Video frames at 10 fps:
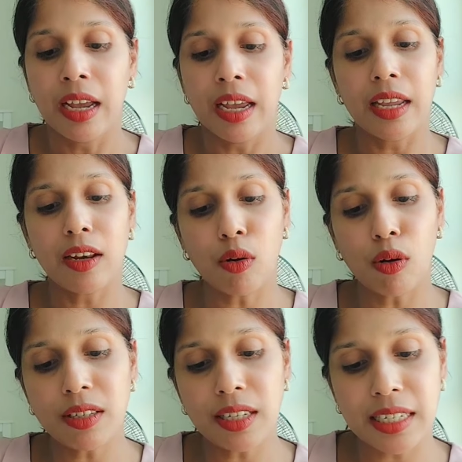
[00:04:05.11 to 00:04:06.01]
In all
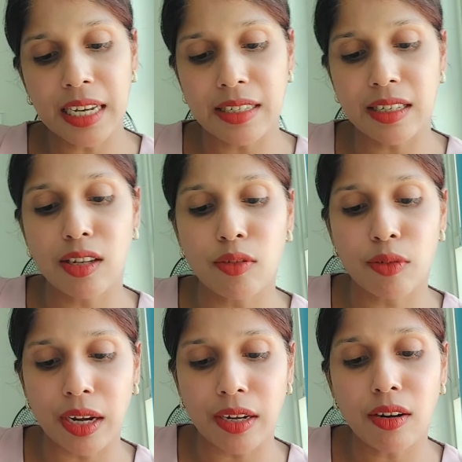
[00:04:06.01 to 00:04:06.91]
such cases, the
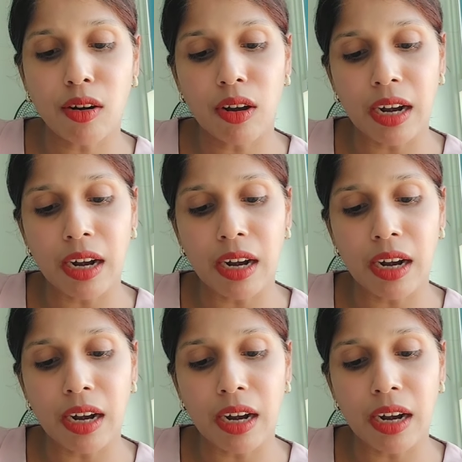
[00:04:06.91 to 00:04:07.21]
trader or